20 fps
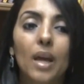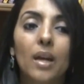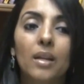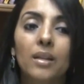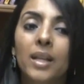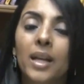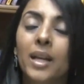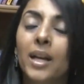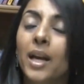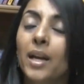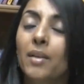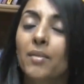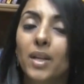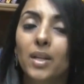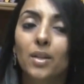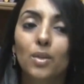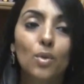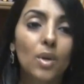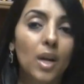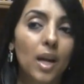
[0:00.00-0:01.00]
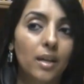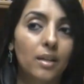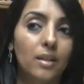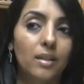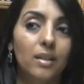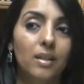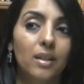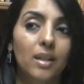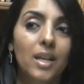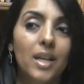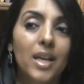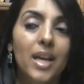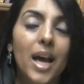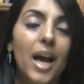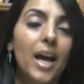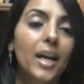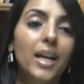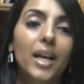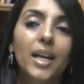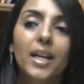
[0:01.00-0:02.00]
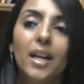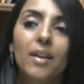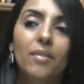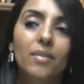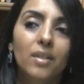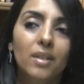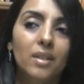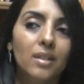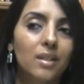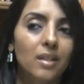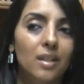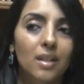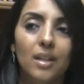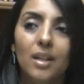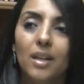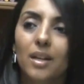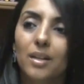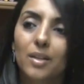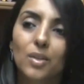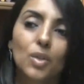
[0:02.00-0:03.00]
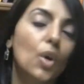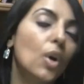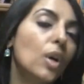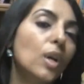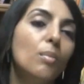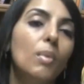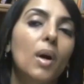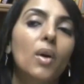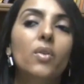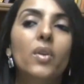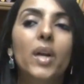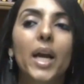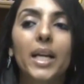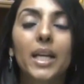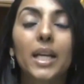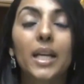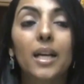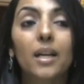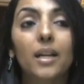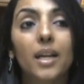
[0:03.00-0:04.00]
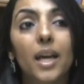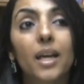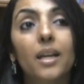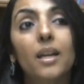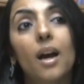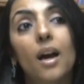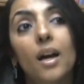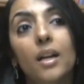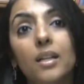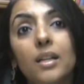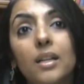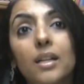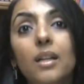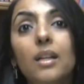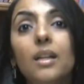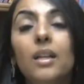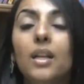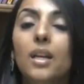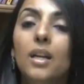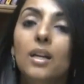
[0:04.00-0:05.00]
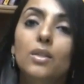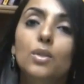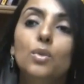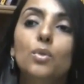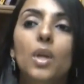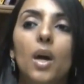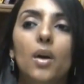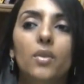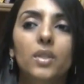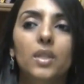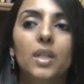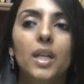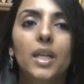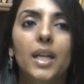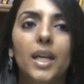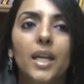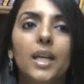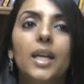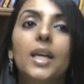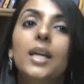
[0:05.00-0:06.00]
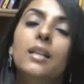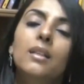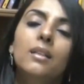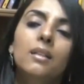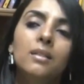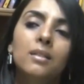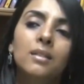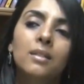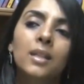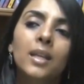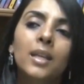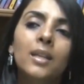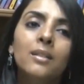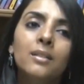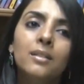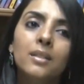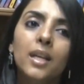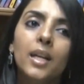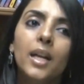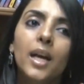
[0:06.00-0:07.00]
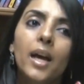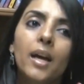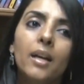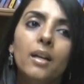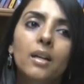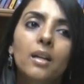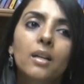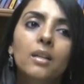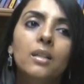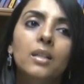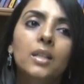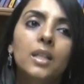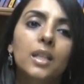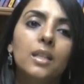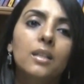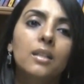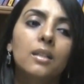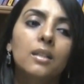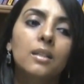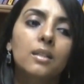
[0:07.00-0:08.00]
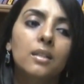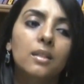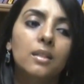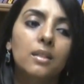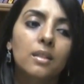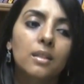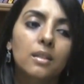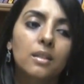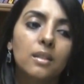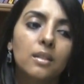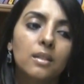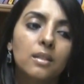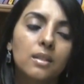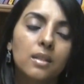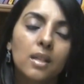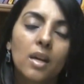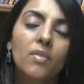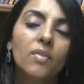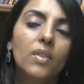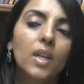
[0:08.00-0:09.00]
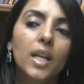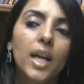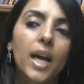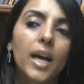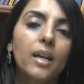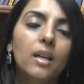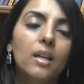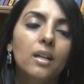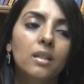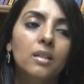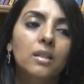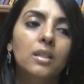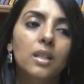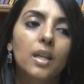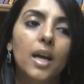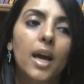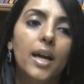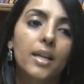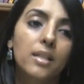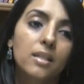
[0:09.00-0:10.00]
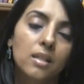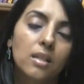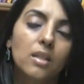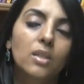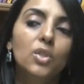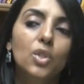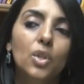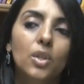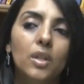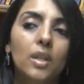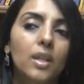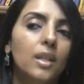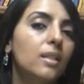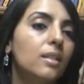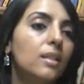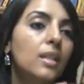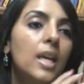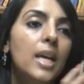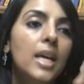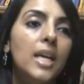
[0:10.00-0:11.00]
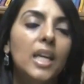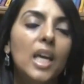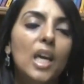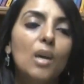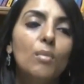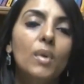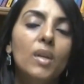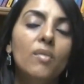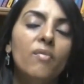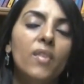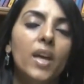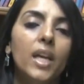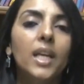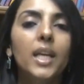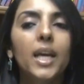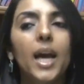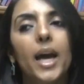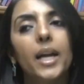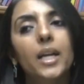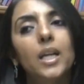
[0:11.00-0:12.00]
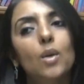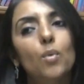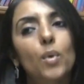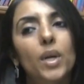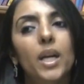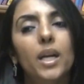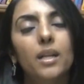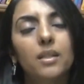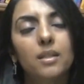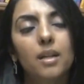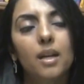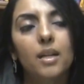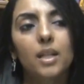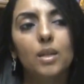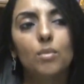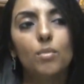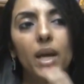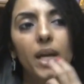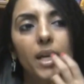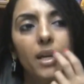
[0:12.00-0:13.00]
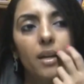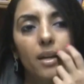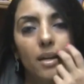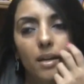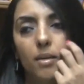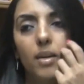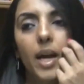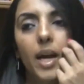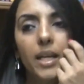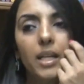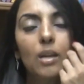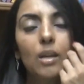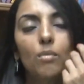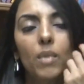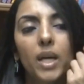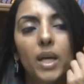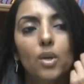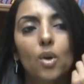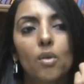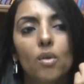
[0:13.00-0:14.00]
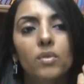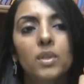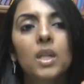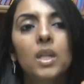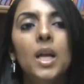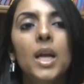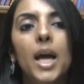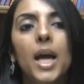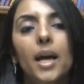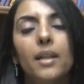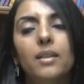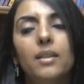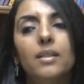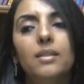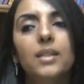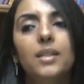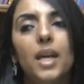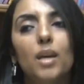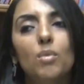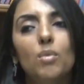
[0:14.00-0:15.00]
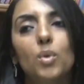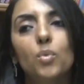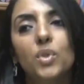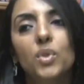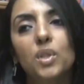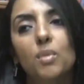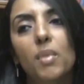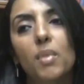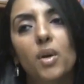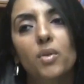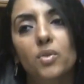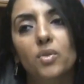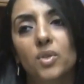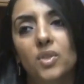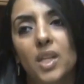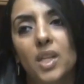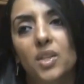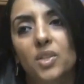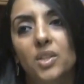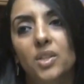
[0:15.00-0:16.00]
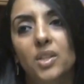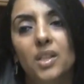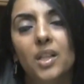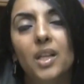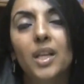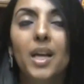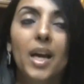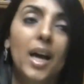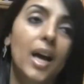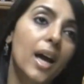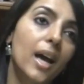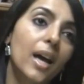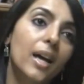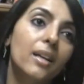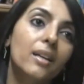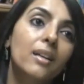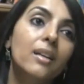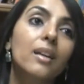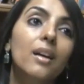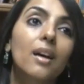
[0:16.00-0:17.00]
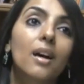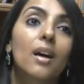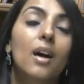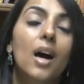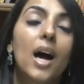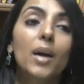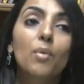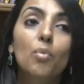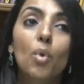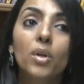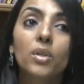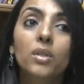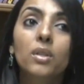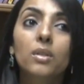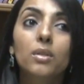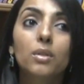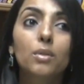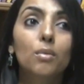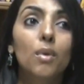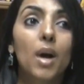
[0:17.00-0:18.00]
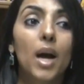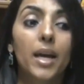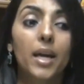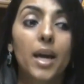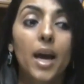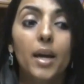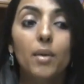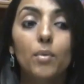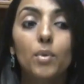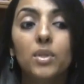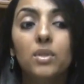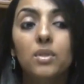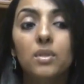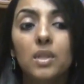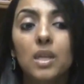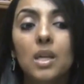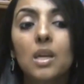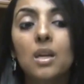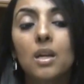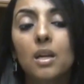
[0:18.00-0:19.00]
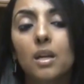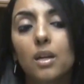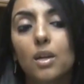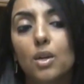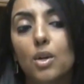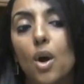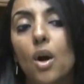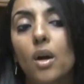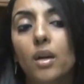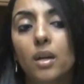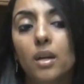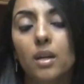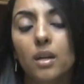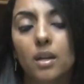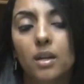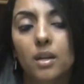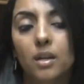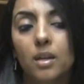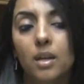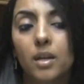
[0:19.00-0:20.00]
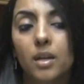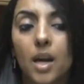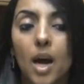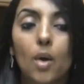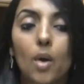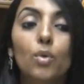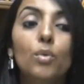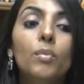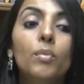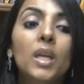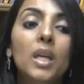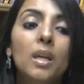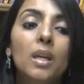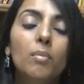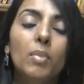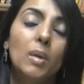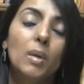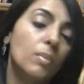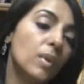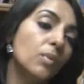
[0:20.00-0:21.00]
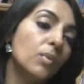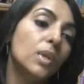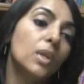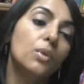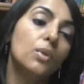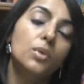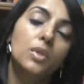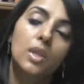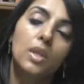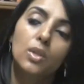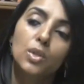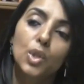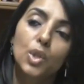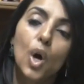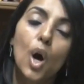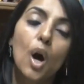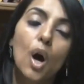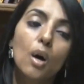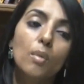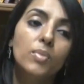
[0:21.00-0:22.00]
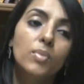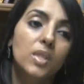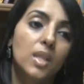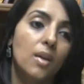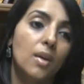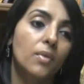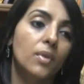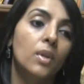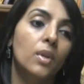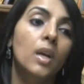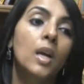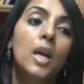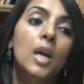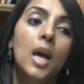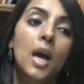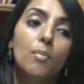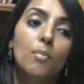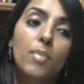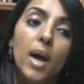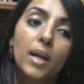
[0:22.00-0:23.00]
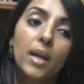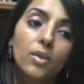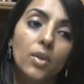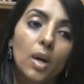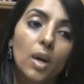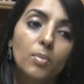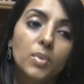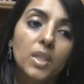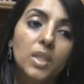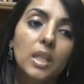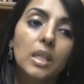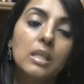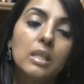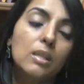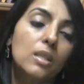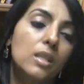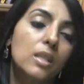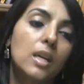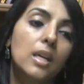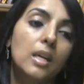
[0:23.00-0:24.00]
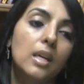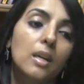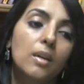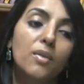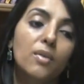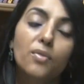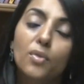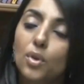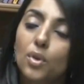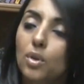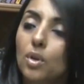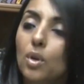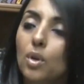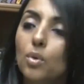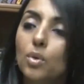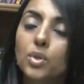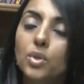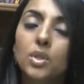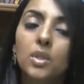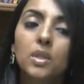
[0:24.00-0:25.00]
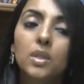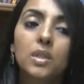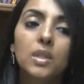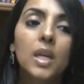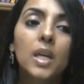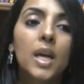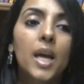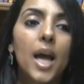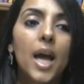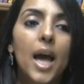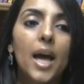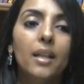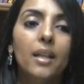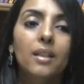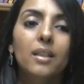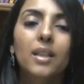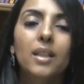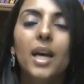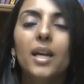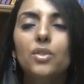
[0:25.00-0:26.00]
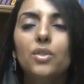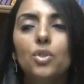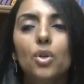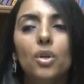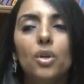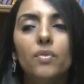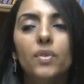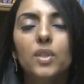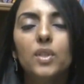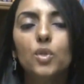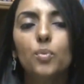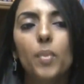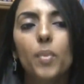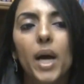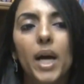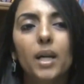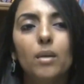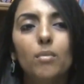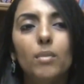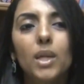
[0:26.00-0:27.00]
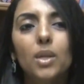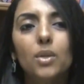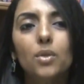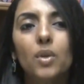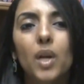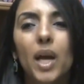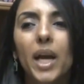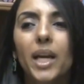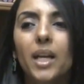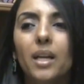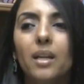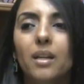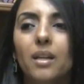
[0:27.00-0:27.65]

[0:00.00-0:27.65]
then I went to London, and I never thought about writing again until 2008. The skills that I had learned and the stuff that I had learned as a journalist came in very handy when I started my writing my novel, and this time it was about recession. And I was seeing a lot around me. People were losing jobs, there were bankruptcies, foreclosures, and that sort of inspired me to write